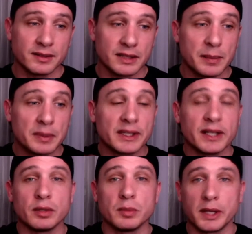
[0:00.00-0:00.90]
Typically
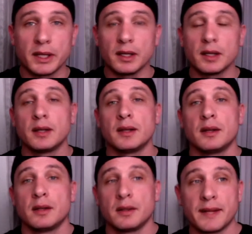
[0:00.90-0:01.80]
in Hawaii,
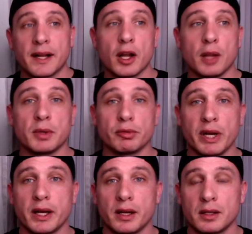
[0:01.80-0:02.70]
they call them a
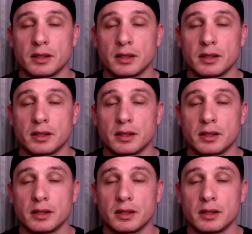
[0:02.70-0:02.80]
rig.